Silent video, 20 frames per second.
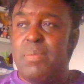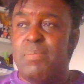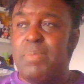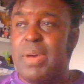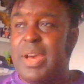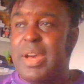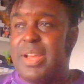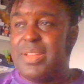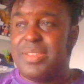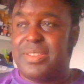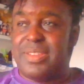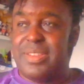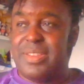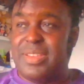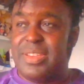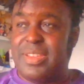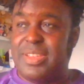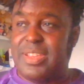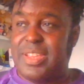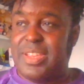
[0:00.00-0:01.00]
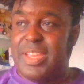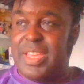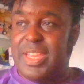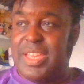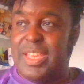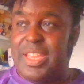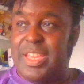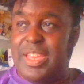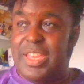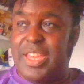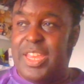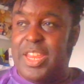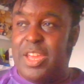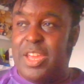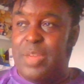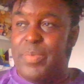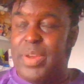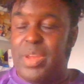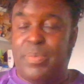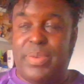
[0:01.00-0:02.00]
But, you
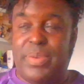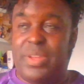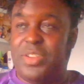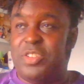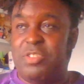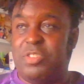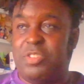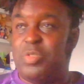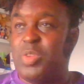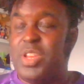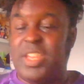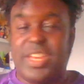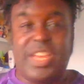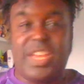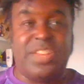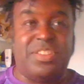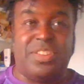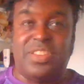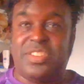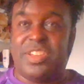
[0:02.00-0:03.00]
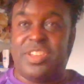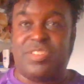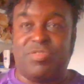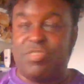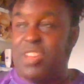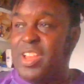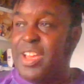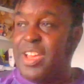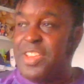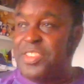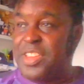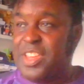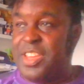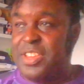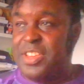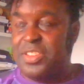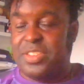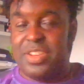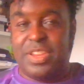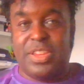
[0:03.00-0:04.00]
know, it might not be until 28 until he starts realising
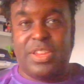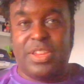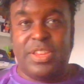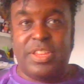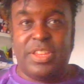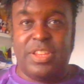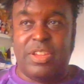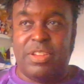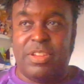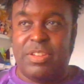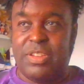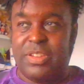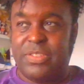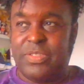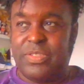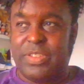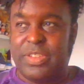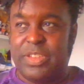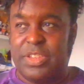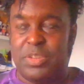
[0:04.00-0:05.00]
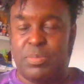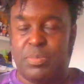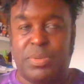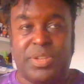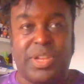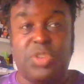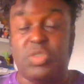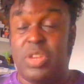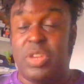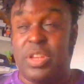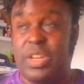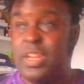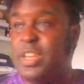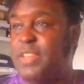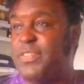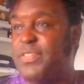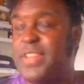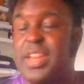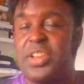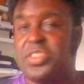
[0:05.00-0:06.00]
his potential. And
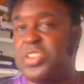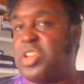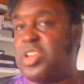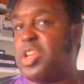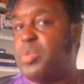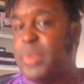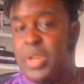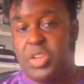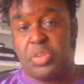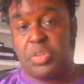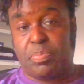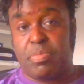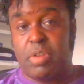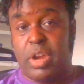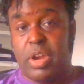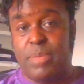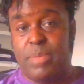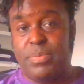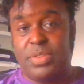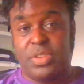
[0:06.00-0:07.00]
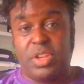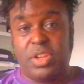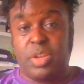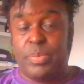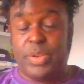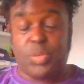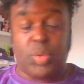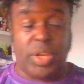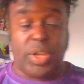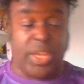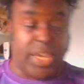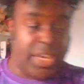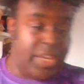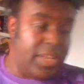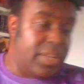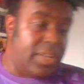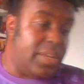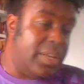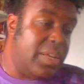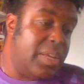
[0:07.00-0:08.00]
even then, he's still going to be in his prime. He's only going to be
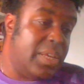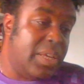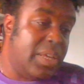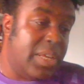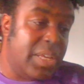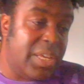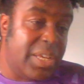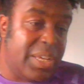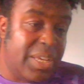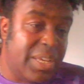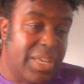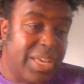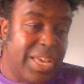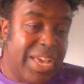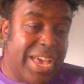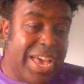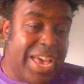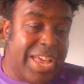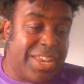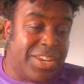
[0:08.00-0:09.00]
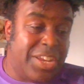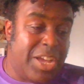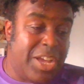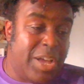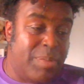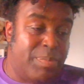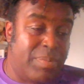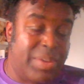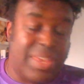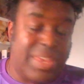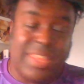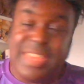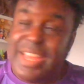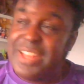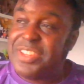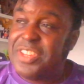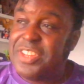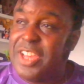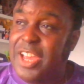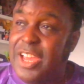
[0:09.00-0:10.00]
28. And in
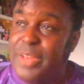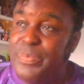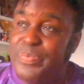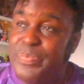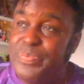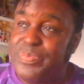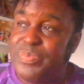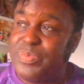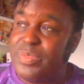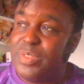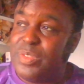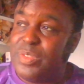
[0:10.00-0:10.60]
that time,